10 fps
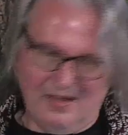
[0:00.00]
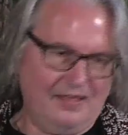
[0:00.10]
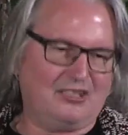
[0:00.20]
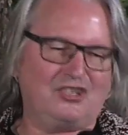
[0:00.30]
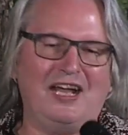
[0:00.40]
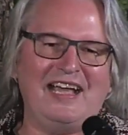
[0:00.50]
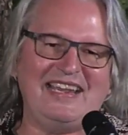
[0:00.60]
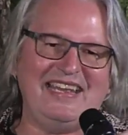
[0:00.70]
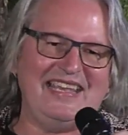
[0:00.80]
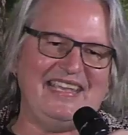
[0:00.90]
The
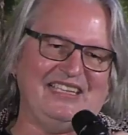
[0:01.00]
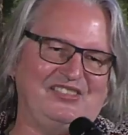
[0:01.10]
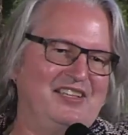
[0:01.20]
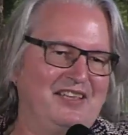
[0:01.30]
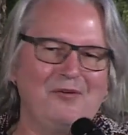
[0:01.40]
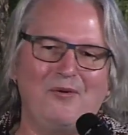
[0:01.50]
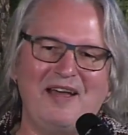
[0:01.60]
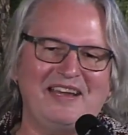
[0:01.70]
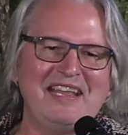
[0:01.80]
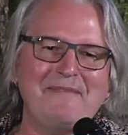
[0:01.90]
Chinese, they don't
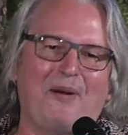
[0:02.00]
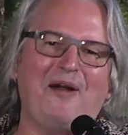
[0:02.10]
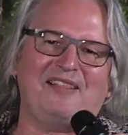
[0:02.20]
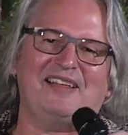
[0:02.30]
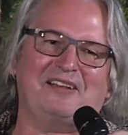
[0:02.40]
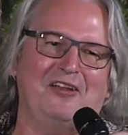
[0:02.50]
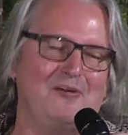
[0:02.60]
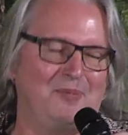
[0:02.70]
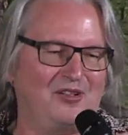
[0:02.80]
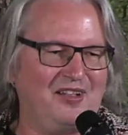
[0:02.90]
want any part of the
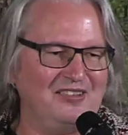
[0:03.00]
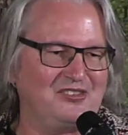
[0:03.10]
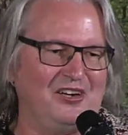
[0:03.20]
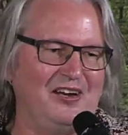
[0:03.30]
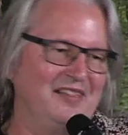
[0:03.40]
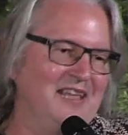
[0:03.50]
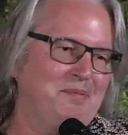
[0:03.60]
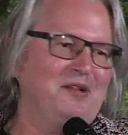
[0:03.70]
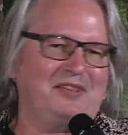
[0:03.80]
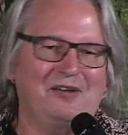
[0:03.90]
global culture. They
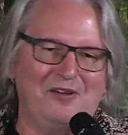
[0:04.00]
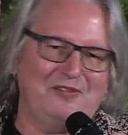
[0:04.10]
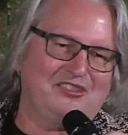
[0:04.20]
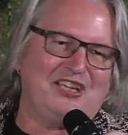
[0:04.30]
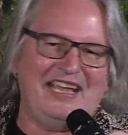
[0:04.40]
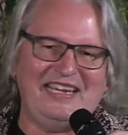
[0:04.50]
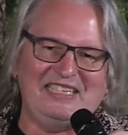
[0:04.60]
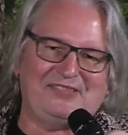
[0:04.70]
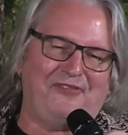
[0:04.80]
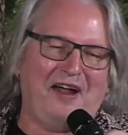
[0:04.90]
built their own
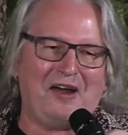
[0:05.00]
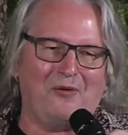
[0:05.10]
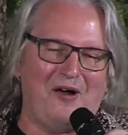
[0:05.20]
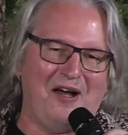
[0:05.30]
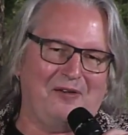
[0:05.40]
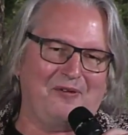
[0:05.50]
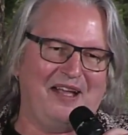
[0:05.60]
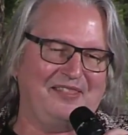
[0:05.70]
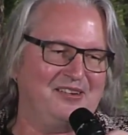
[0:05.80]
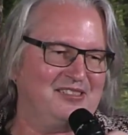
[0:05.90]
Chinese firewall
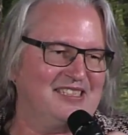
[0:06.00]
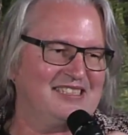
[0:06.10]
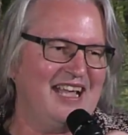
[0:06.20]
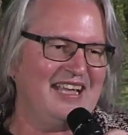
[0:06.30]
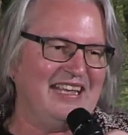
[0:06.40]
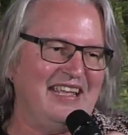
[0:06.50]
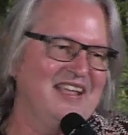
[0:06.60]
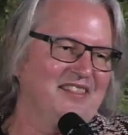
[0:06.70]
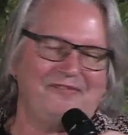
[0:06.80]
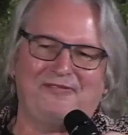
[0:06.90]
around their society.
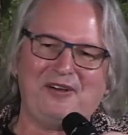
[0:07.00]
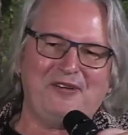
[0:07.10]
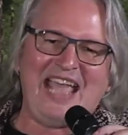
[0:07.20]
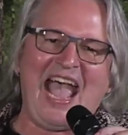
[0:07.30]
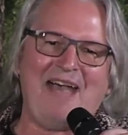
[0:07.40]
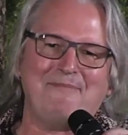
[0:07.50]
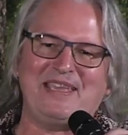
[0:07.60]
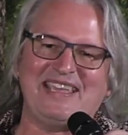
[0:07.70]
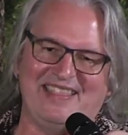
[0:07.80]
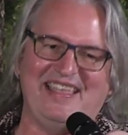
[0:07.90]
They're very
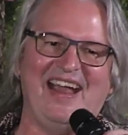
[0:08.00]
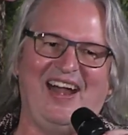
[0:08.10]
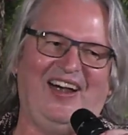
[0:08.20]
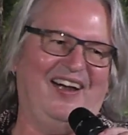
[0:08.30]
happy in there.